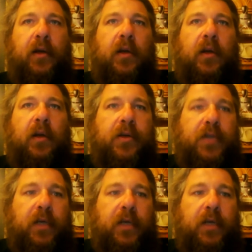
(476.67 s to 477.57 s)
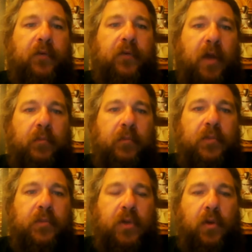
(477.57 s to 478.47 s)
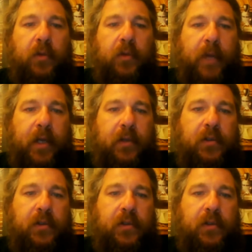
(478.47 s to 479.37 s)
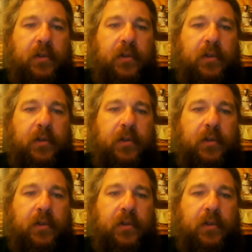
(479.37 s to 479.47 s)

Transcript: energy from solar panels,